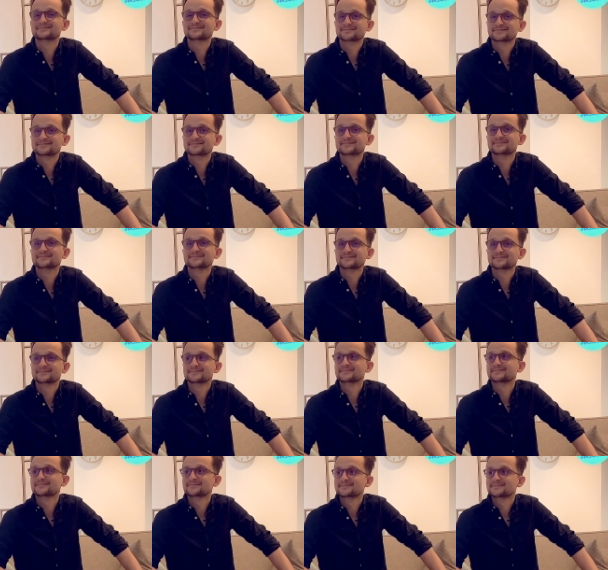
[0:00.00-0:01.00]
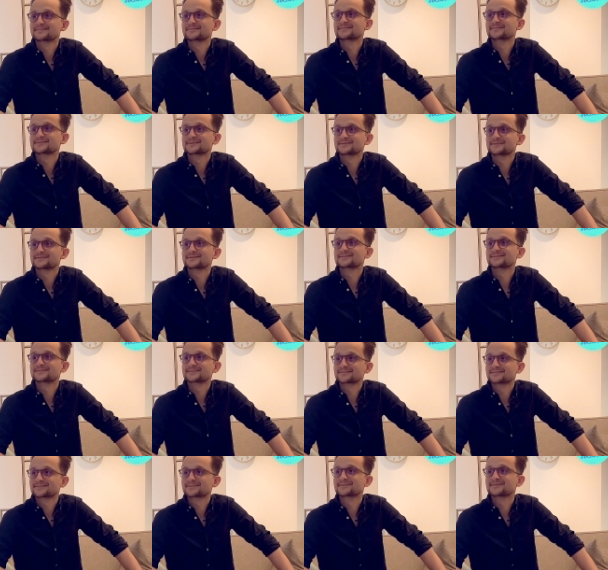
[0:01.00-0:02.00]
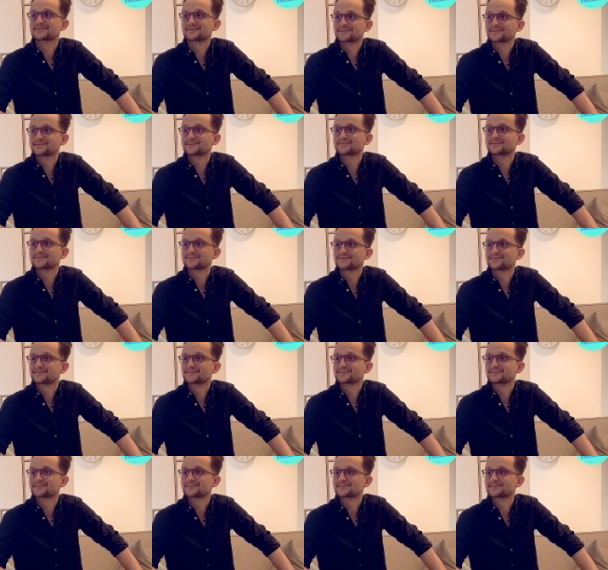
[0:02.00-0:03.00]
So I've seen a few ups and downs.